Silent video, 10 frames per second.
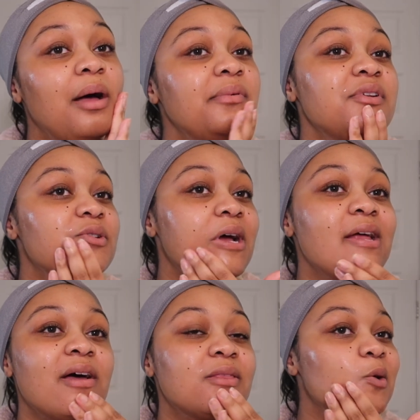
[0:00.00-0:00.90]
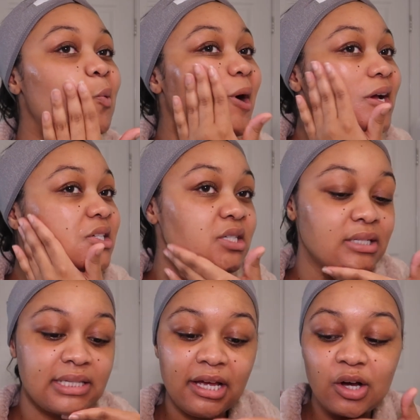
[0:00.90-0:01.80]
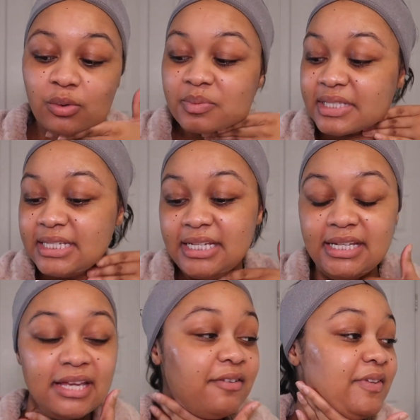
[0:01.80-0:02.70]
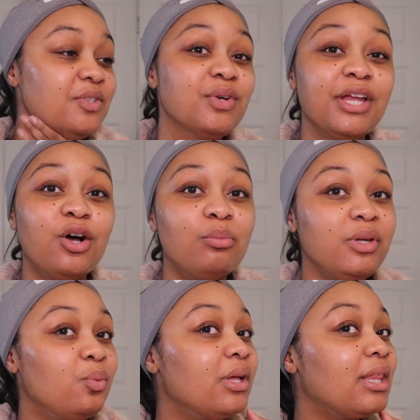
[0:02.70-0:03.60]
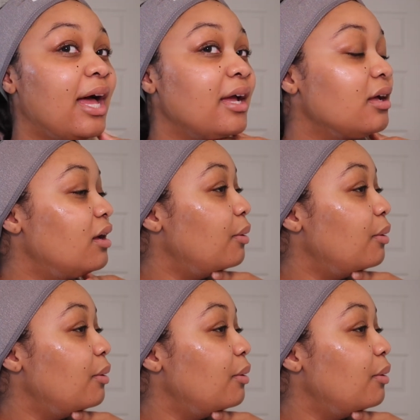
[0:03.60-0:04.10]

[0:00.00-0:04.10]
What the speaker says: I've been trying out the gua sha to help see if it's gonna help me with like